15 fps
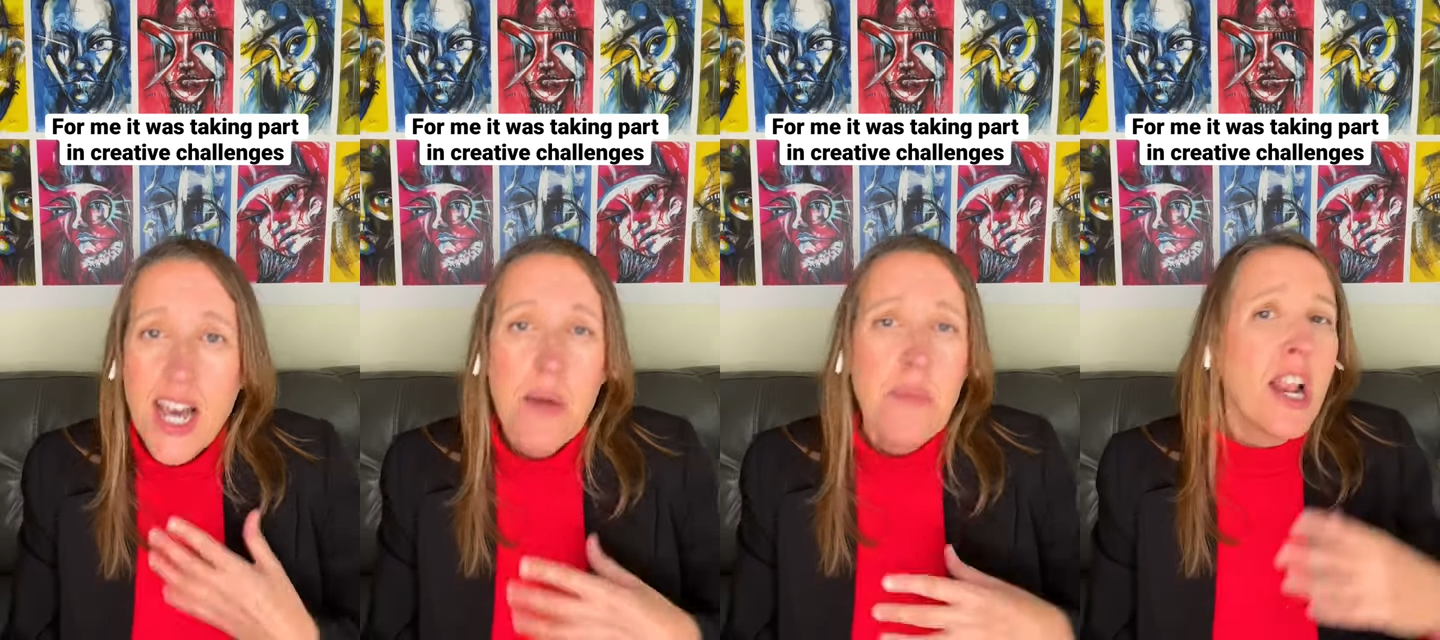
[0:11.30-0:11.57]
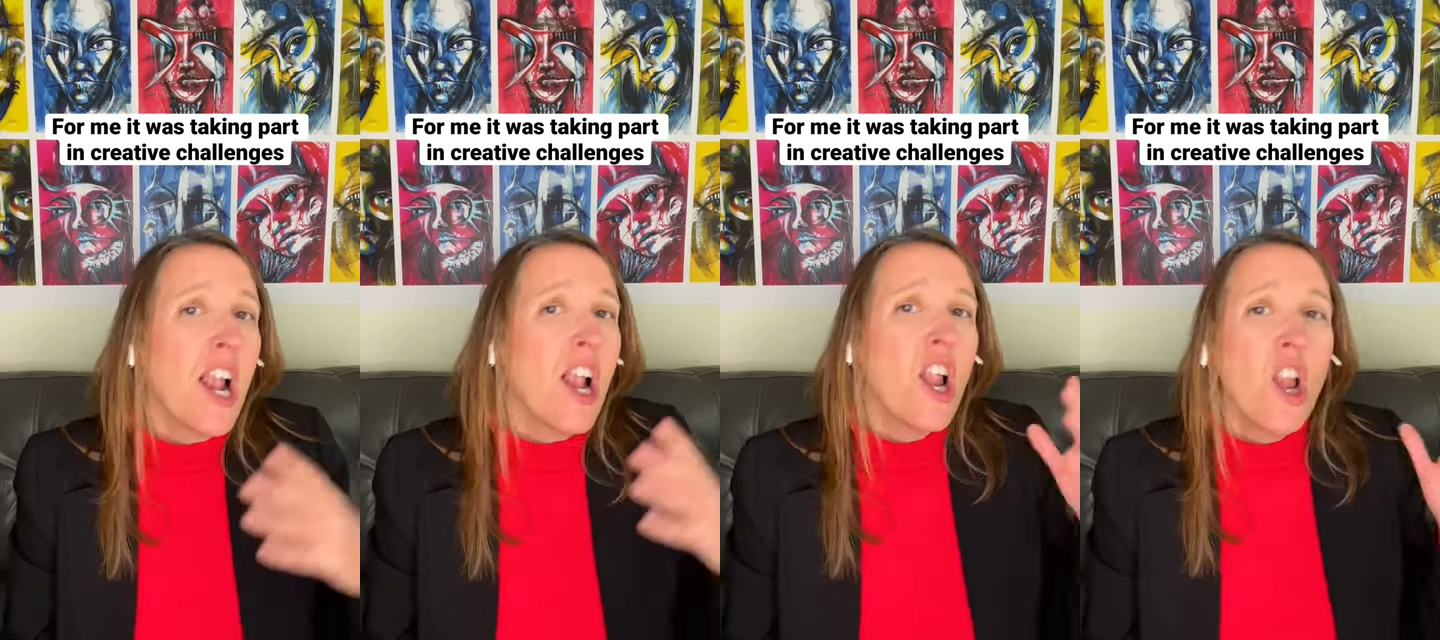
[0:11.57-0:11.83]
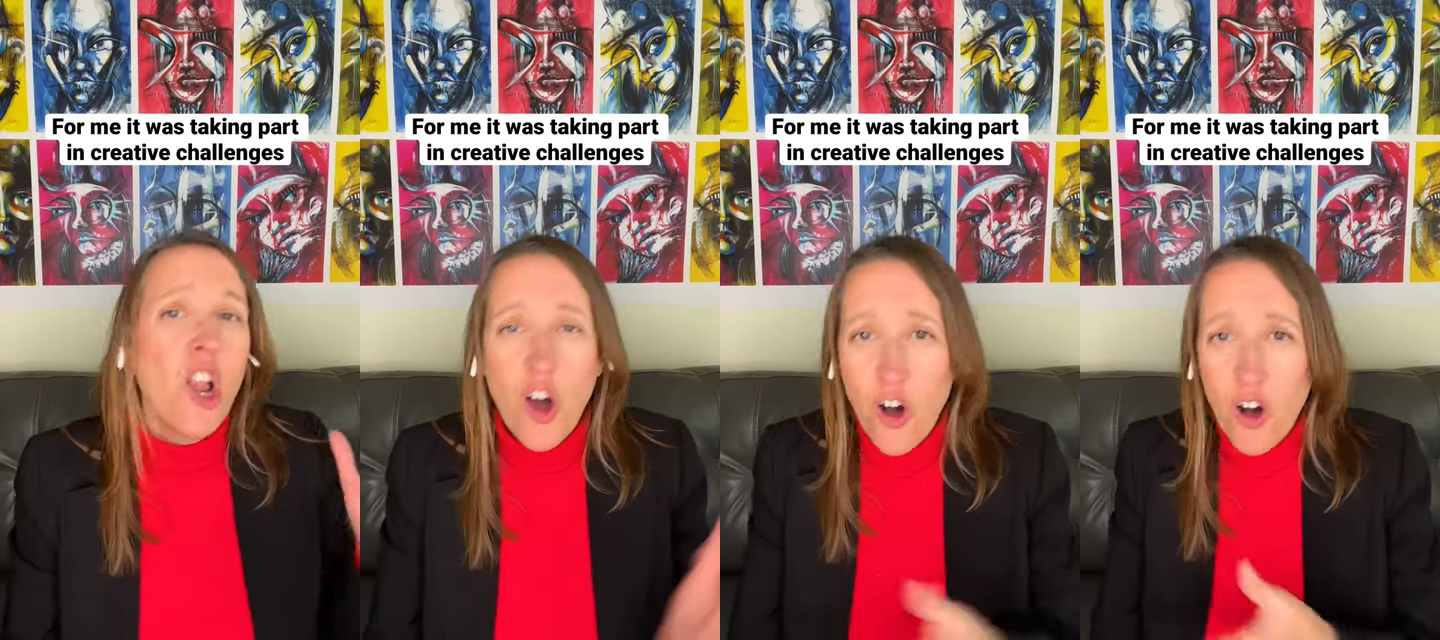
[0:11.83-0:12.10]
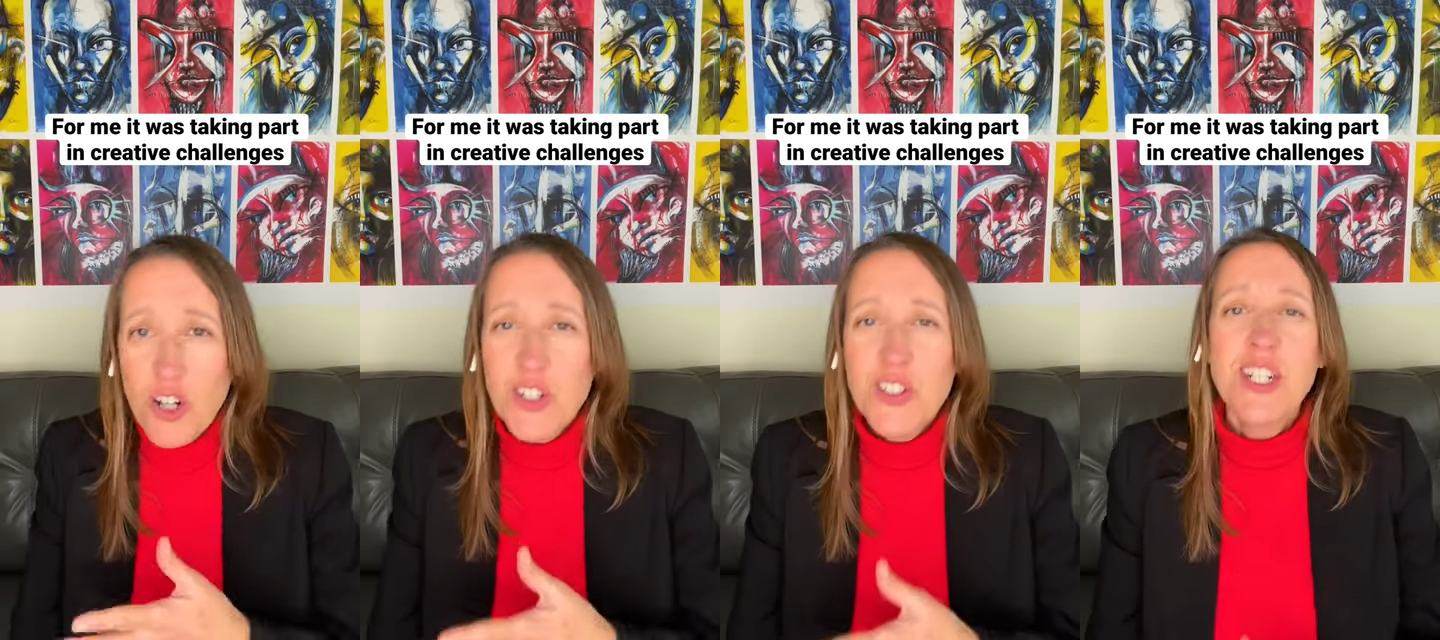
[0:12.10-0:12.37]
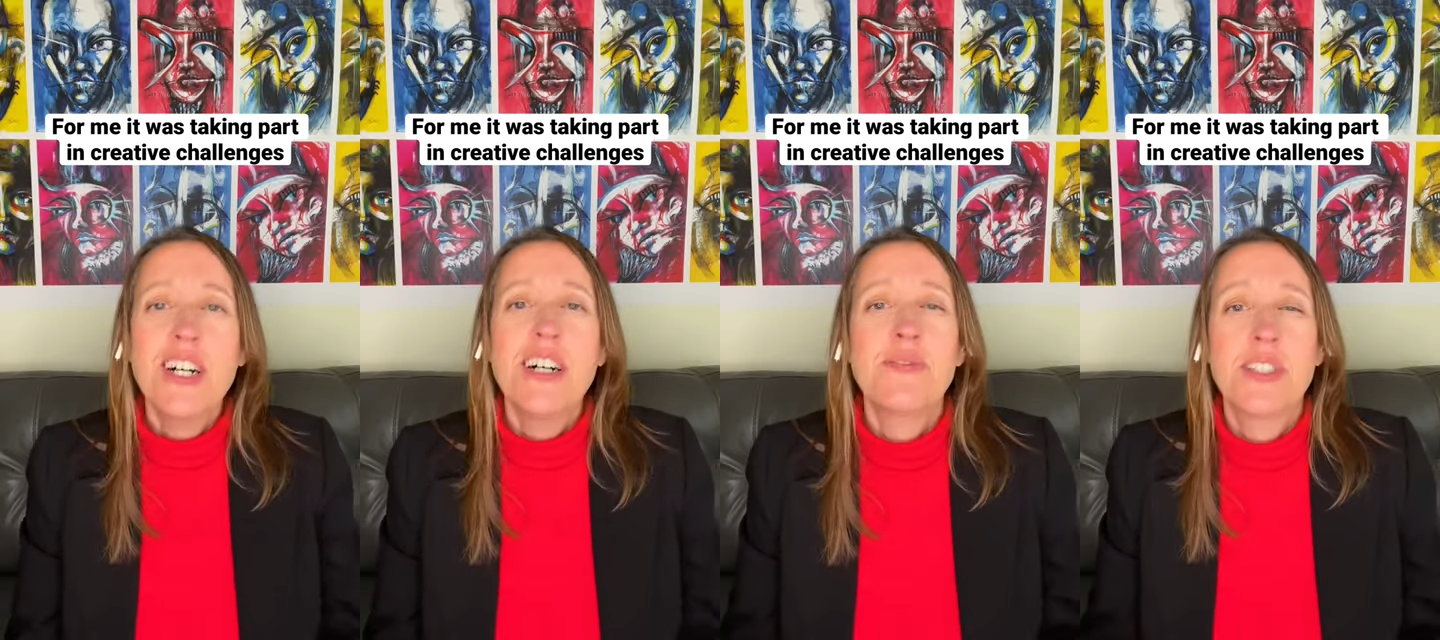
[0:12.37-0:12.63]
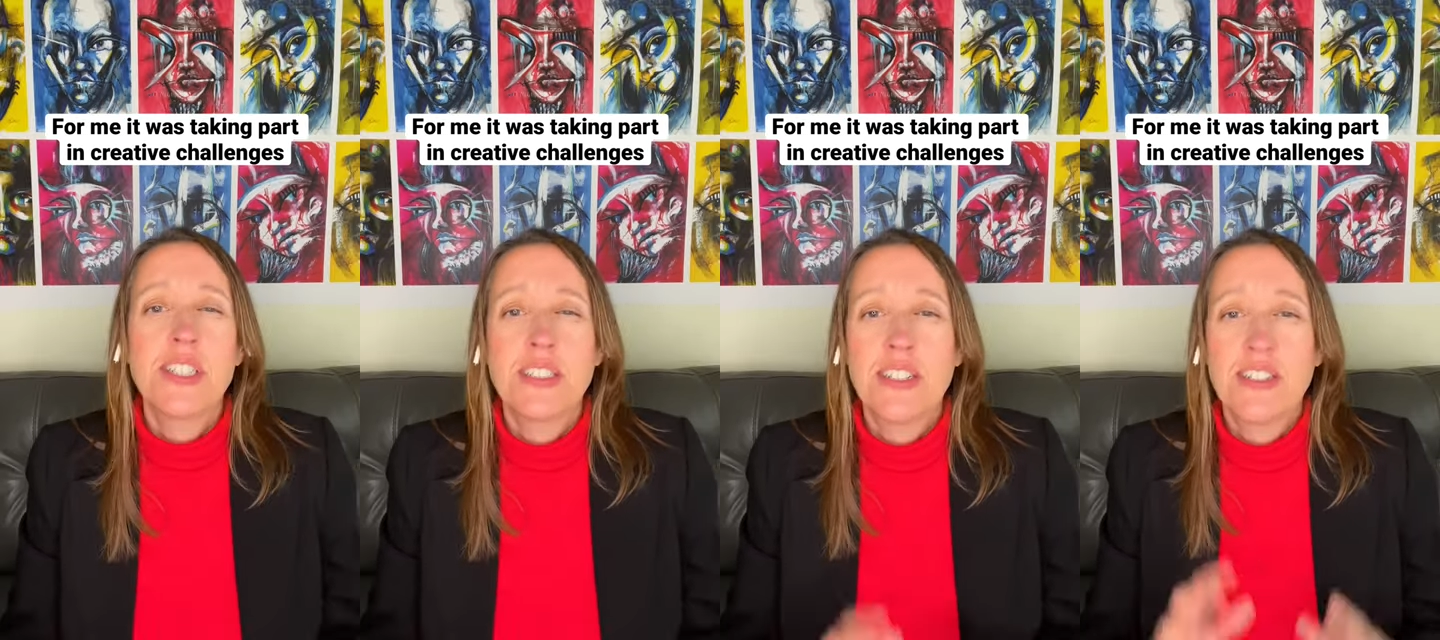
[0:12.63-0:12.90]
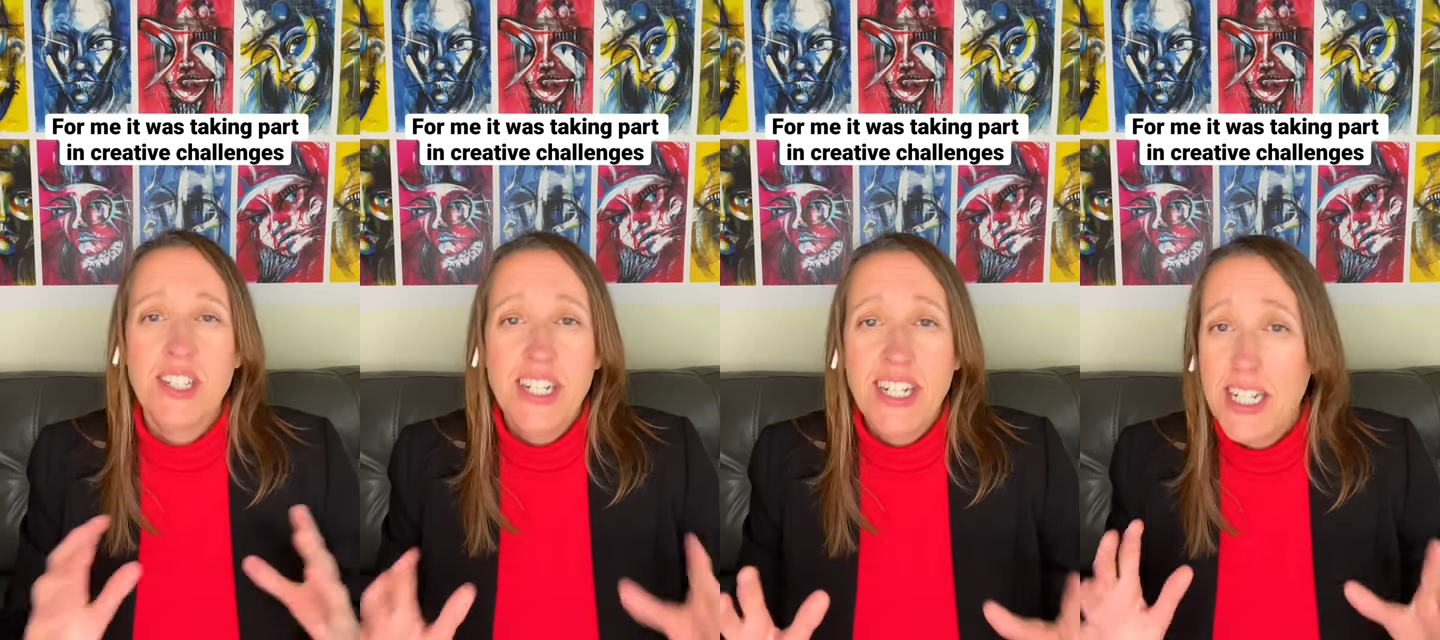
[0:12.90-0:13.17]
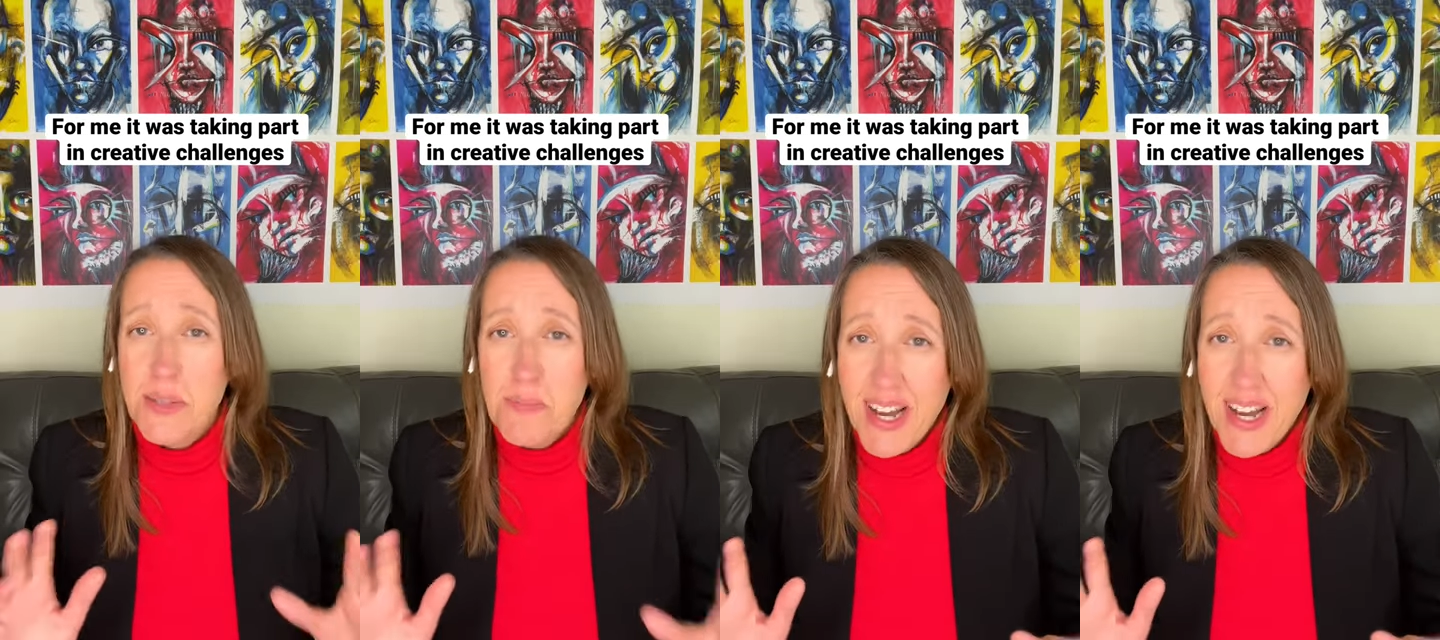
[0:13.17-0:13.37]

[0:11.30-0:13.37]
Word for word: It'd been a long time since I'd done any